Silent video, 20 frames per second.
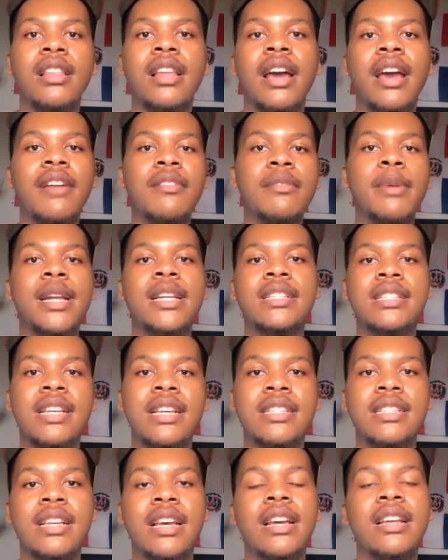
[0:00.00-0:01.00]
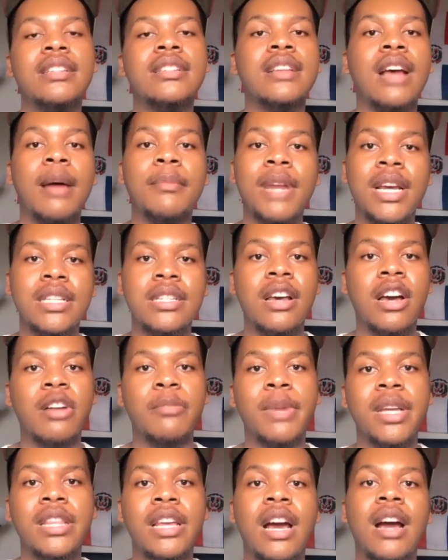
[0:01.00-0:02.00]
Like everybody says that. So I'm not
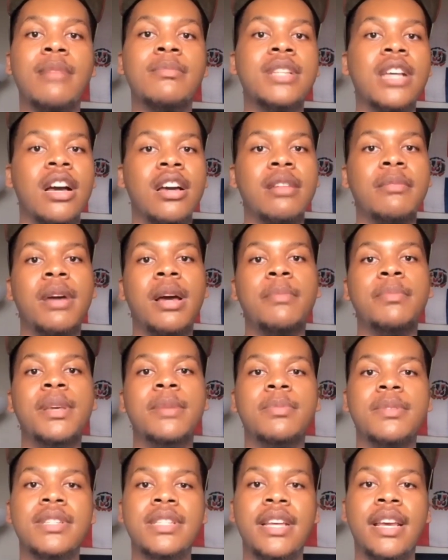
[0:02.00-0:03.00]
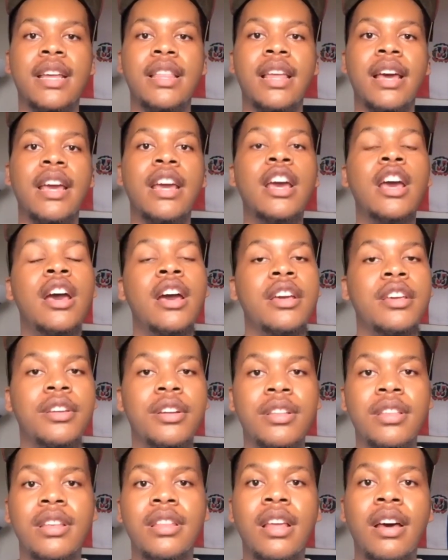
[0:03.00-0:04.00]
talking about that. I'm talking about people saying like,
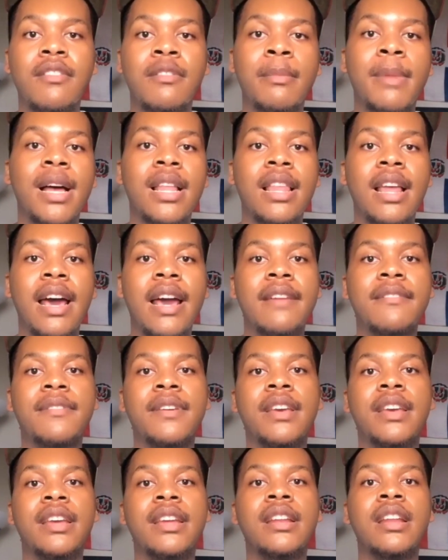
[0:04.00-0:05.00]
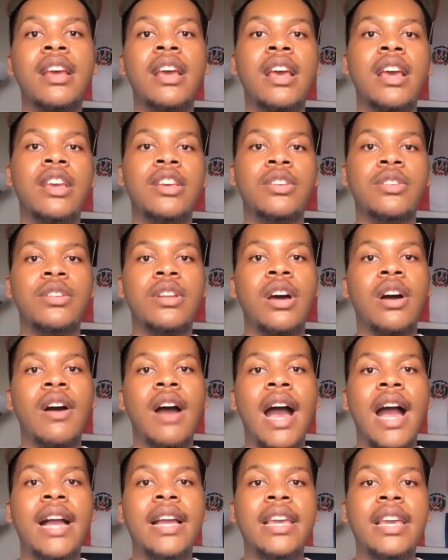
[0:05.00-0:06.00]
you're the love of my life and, you know,
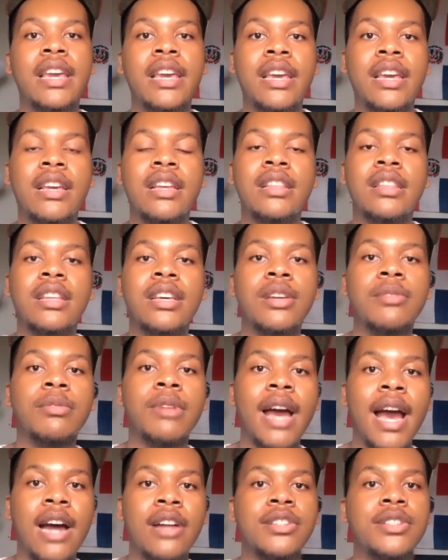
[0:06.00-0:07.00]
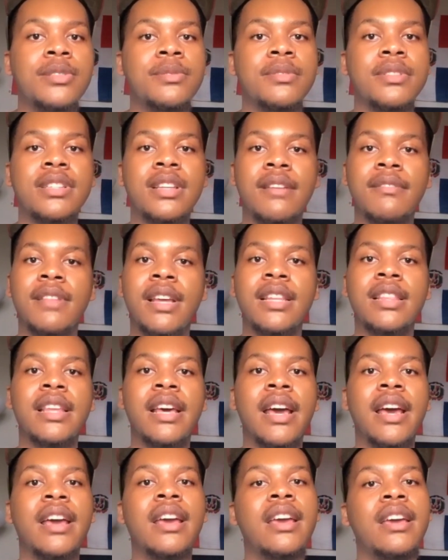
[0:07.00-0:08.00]
I can't live without you and stuff like
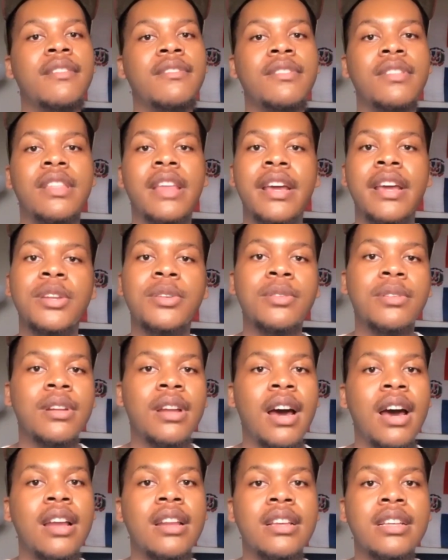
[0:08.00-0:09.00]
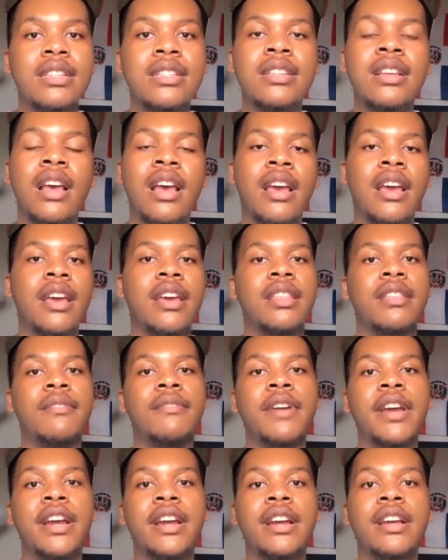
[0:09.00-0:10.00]
that. If they doing all this in the
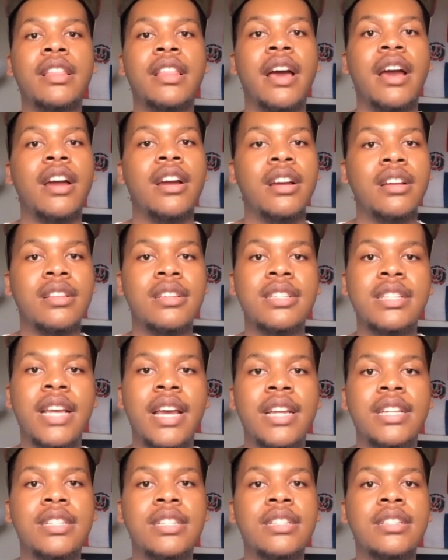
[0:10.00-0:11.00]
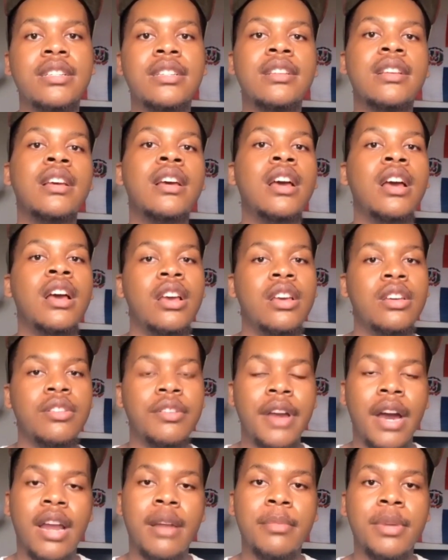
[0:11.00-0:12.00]
very like early stages,
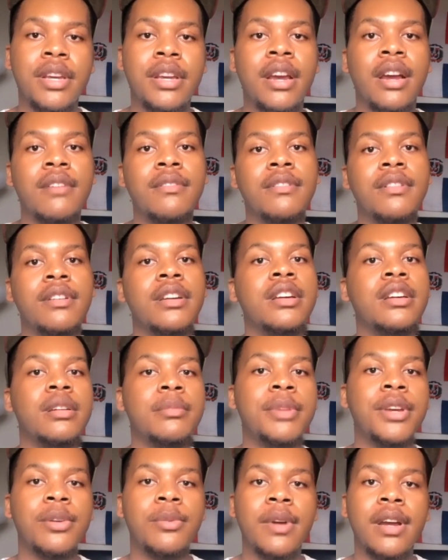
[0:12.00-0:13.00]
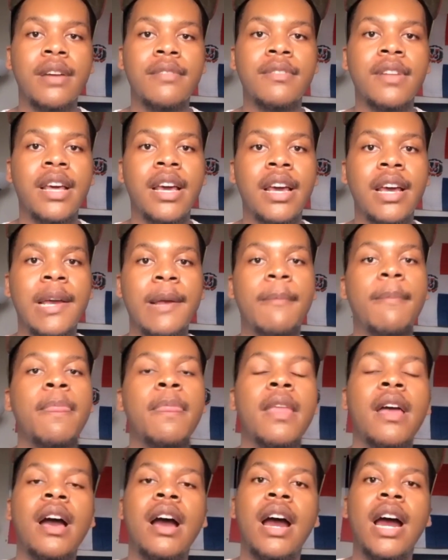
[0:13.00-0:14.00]
you got to be careful. It could be a red flag.
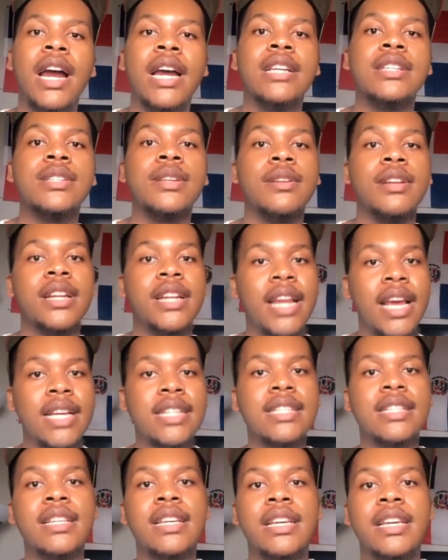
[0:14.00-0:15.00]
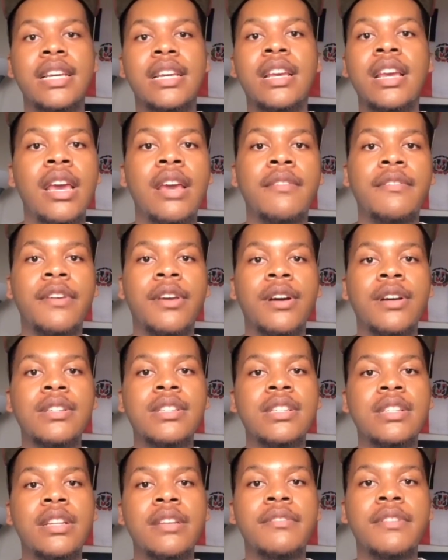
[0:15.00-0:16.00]
All right, so the next thing, if your
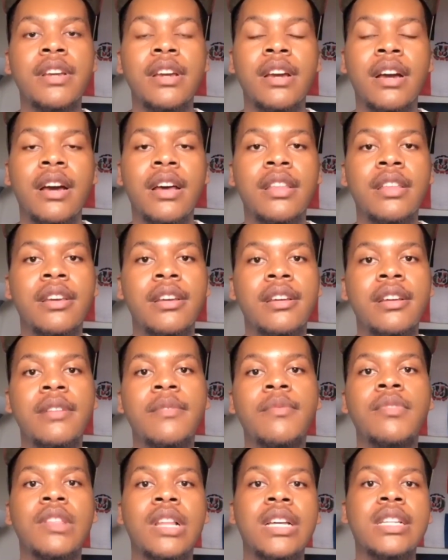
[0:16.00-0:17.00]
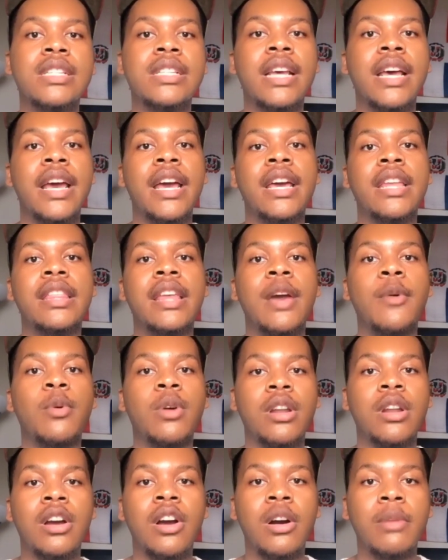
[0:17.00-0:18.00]
significant other, let's say they
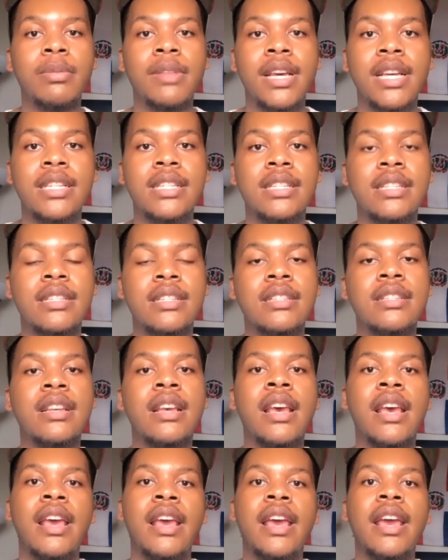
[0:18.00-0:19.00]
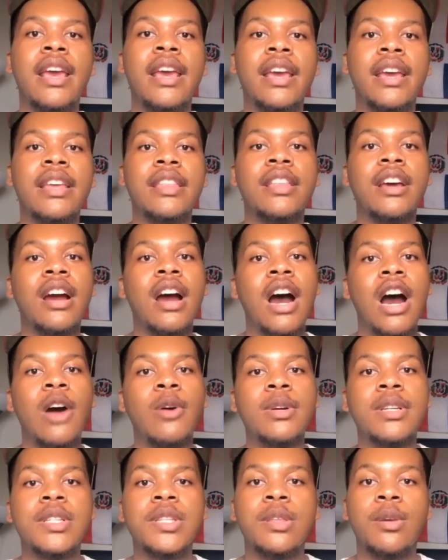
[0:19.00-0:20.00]
want to go places and they're
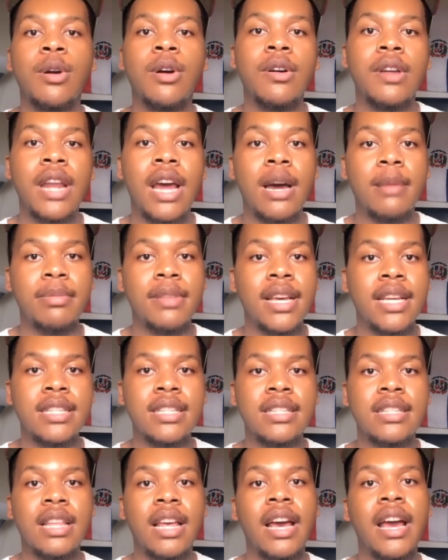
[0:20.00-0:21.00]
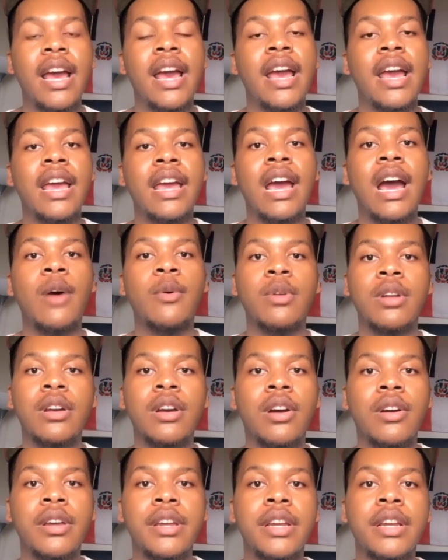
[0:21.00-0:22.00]
always throwing out places like, hey, I want to
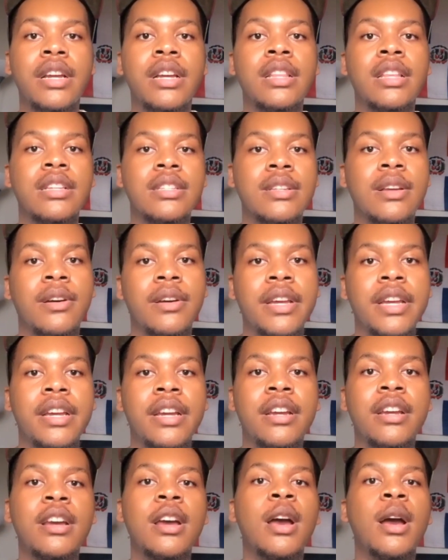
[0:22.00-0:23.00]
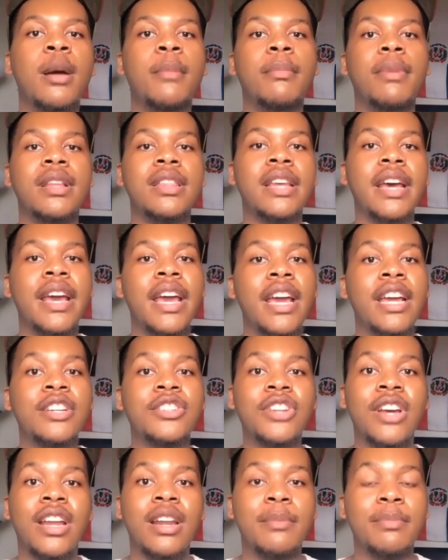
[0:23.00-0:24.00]
go here, let's go here, but they ain't
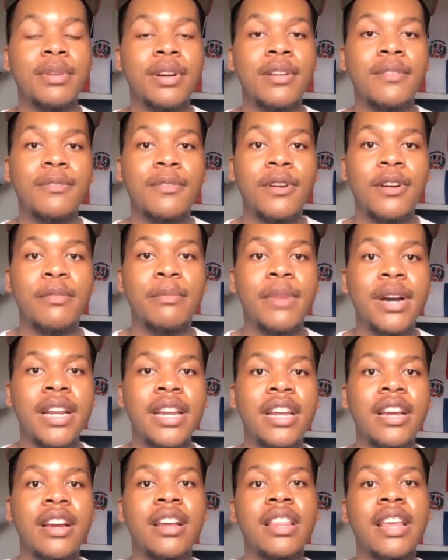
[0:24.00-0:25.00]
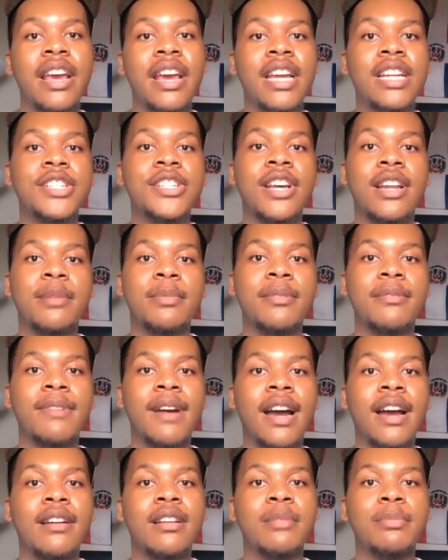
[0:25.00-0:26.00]
trying to put forth money or they ain't trying to
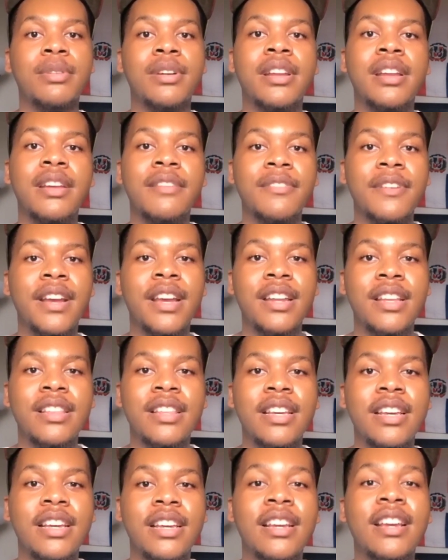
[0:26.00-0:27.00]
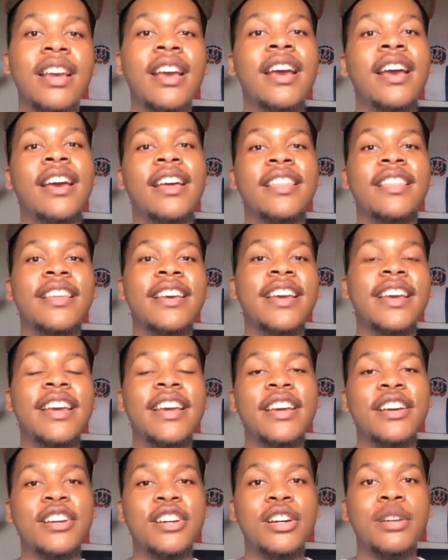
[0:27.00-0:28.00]
provide or put in for anything, then
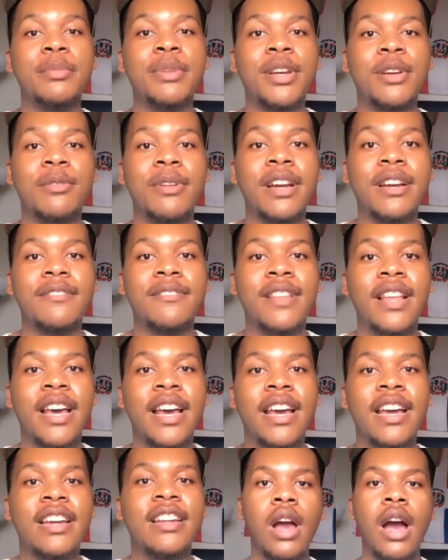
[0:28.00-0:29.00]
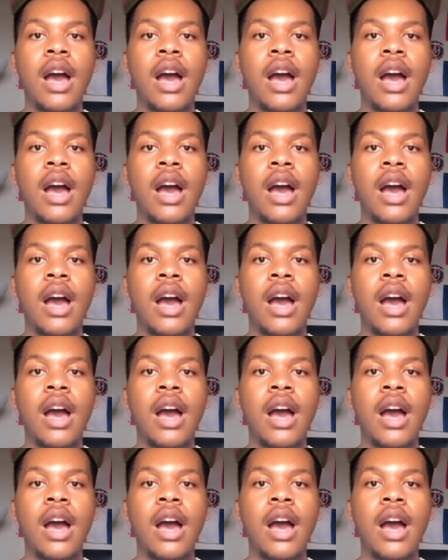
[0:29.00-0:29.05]
it could be a red flag.